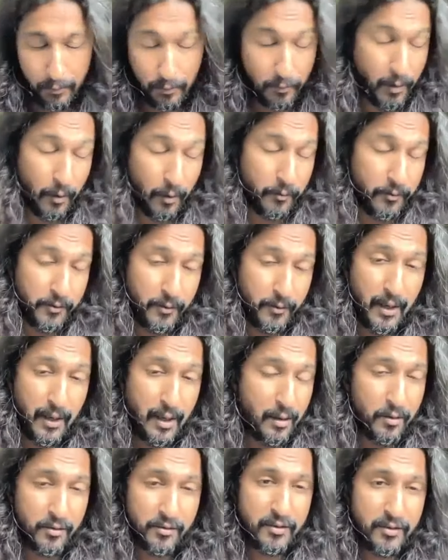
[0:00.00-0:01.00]
growth. So
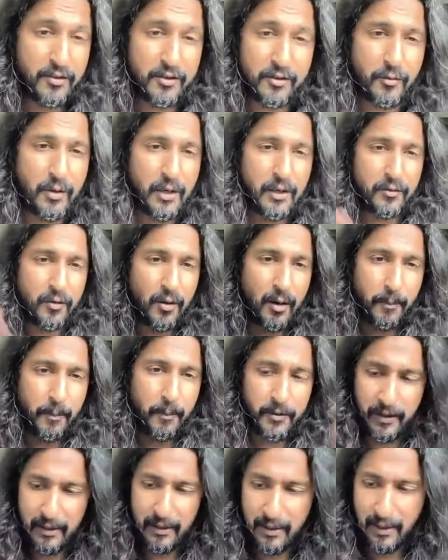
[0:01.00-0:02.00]
yeah, those are just three
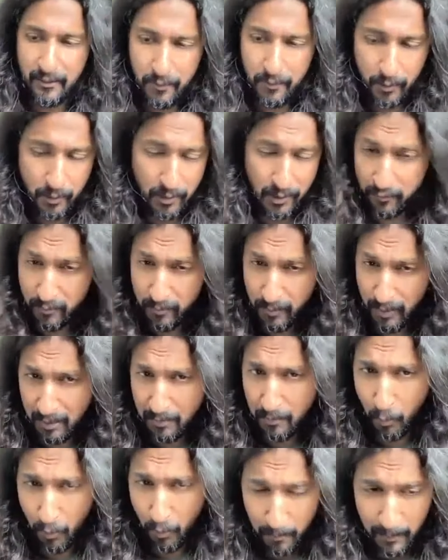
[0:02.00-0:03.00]
examples I gave you. I can give you many
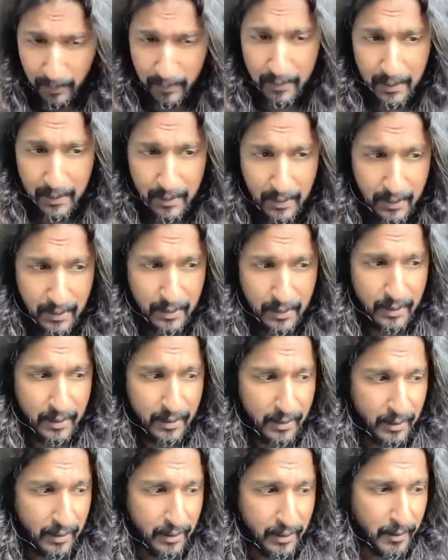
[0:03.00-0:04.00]
more, but
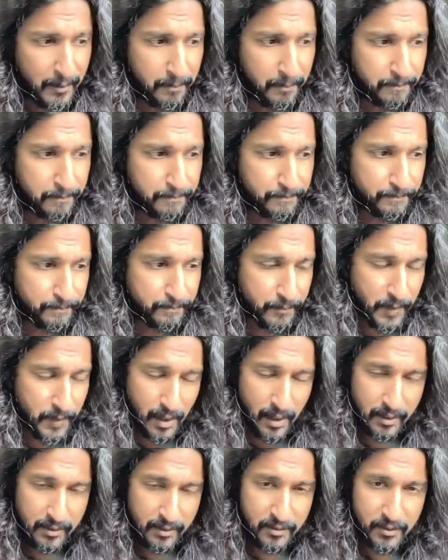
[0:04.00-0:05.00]

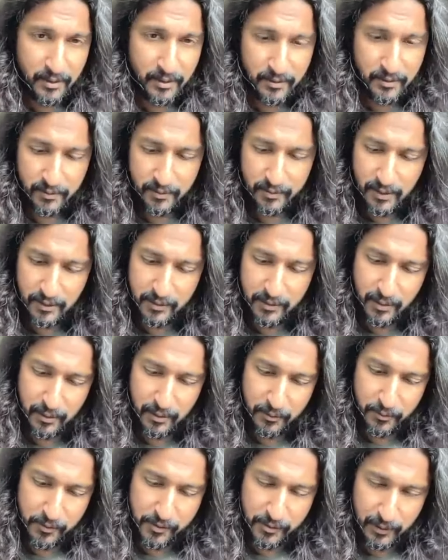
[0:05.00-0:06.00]
yeah, it's an
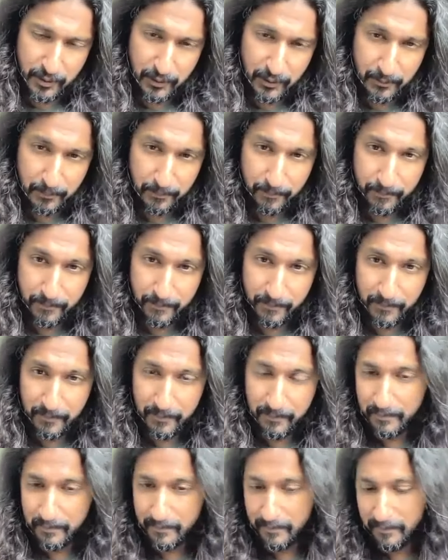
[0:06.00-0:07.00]
interesting
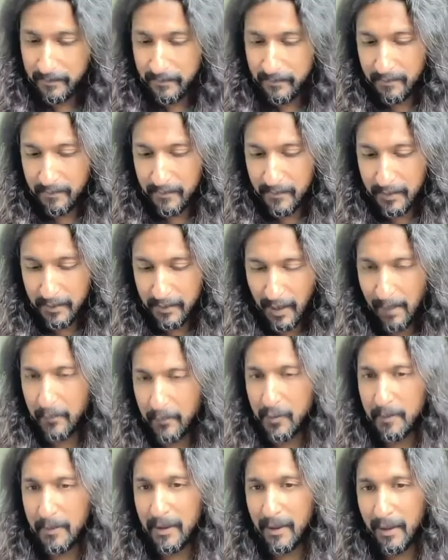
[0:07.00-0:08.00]
time
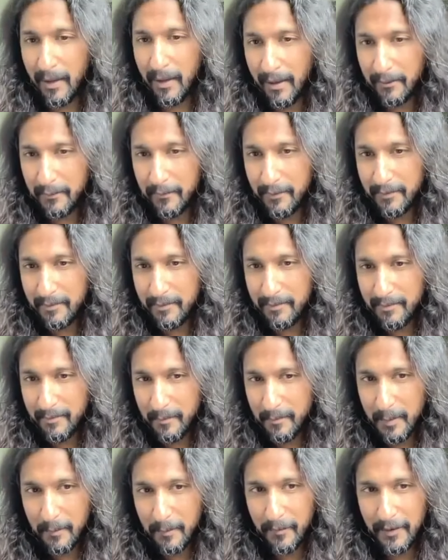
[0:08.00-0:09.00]
to be alive
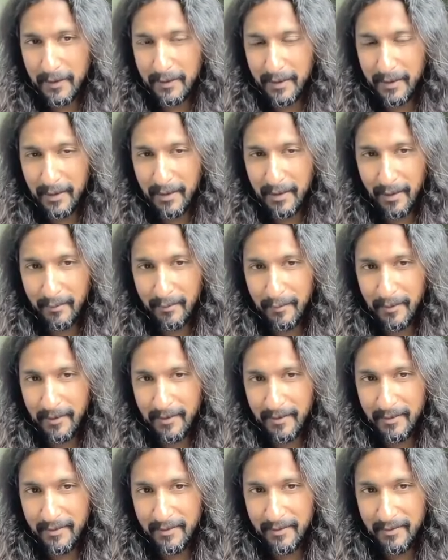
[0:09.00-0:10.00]
with fintech in Africa.